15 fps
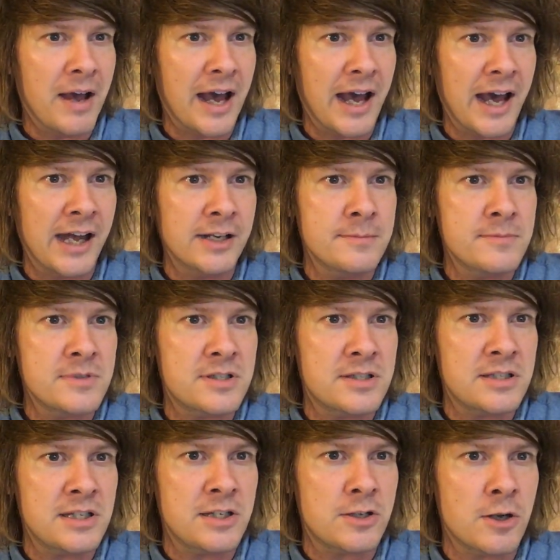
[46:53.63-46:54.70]
Adam
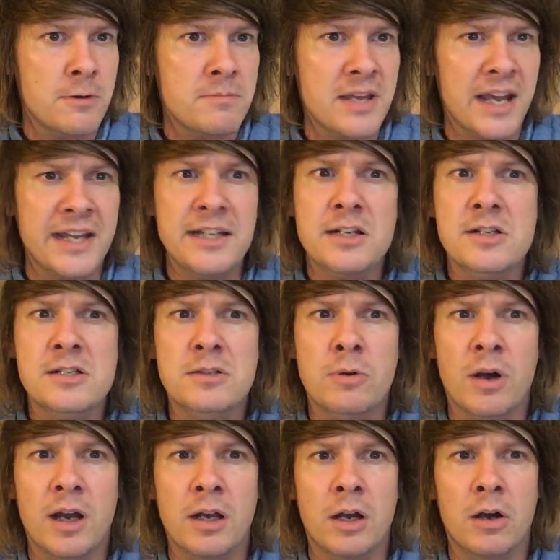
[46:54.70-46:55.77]
Seacombe, yeah, he does
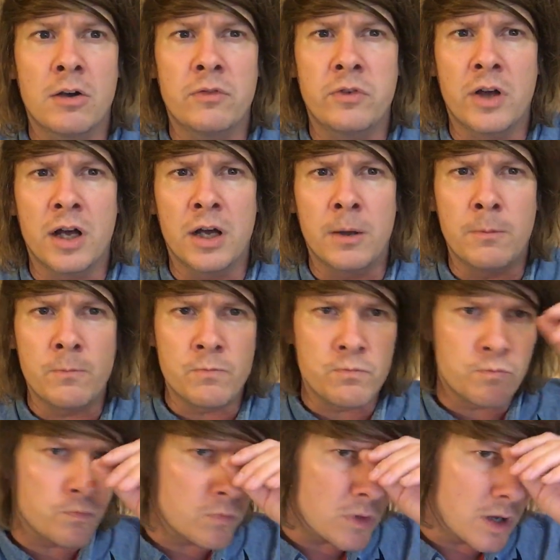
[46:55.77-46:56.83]
quite a lot
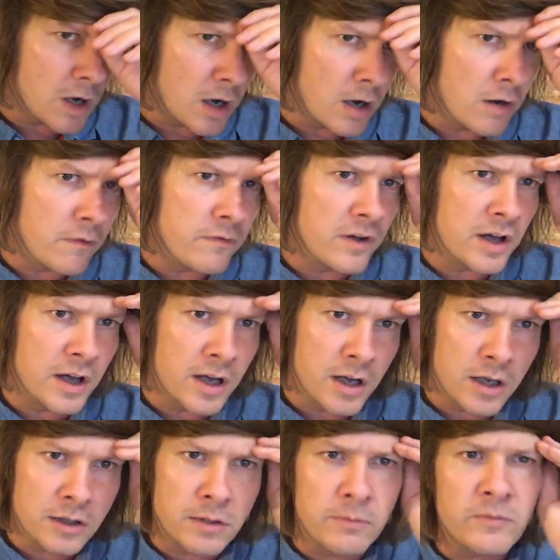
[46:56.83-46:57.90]

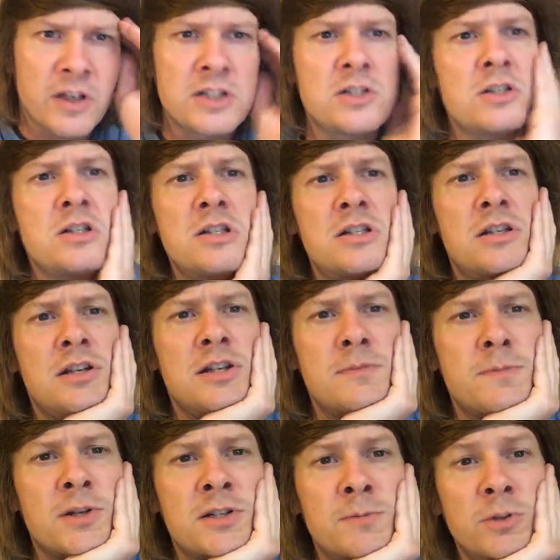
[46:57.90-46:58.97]
of conventions. That's
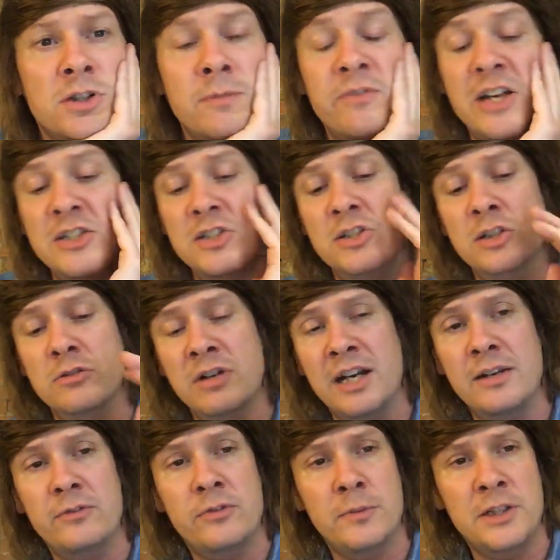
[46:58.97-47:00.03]
possible. The conventions are
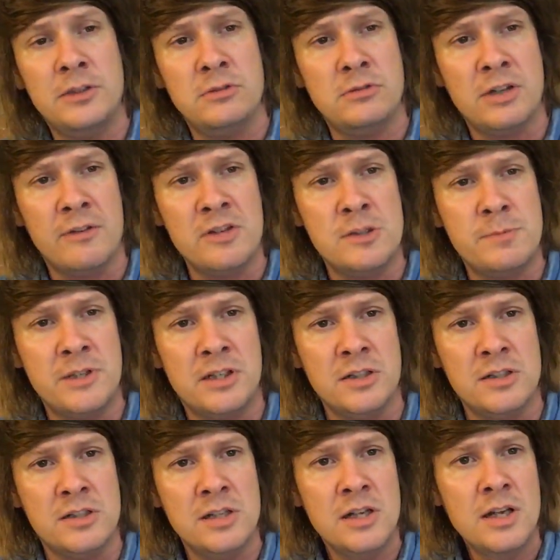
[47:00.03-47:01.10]
great for me, Travis, because